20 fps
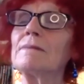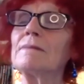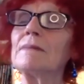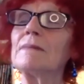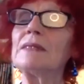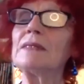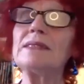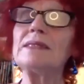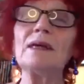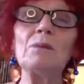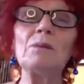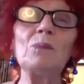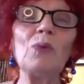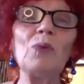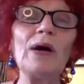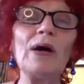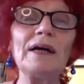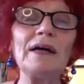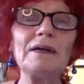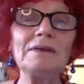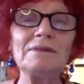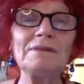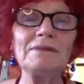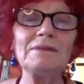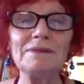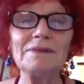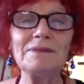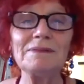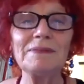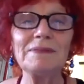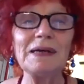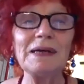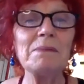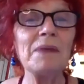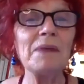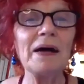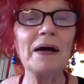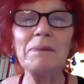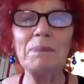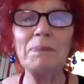somewhere in
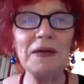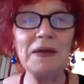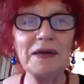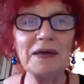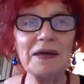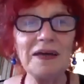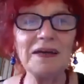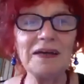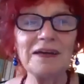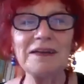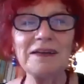my being